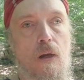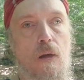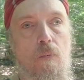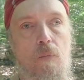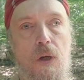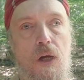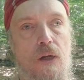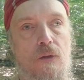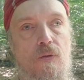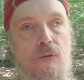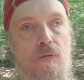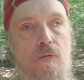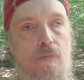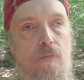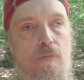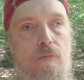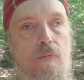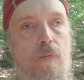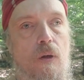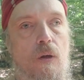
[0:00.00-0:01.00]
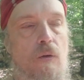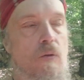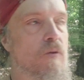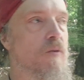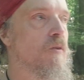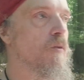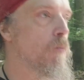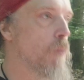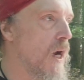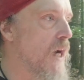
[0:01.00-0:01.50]
but
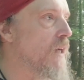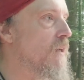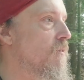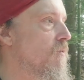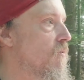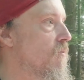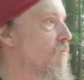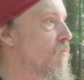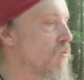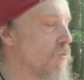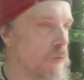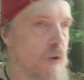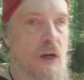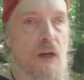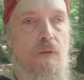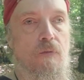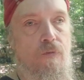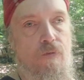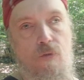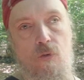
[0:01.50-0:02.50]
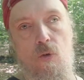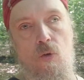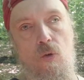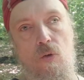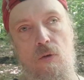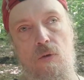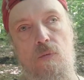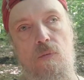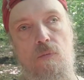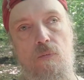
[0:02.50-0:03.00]
you might survive
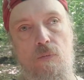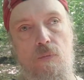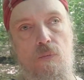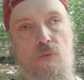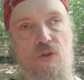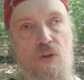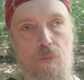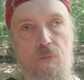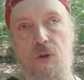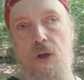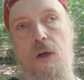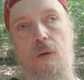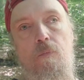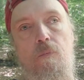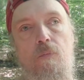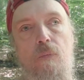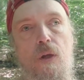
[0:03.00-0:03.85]
for some time.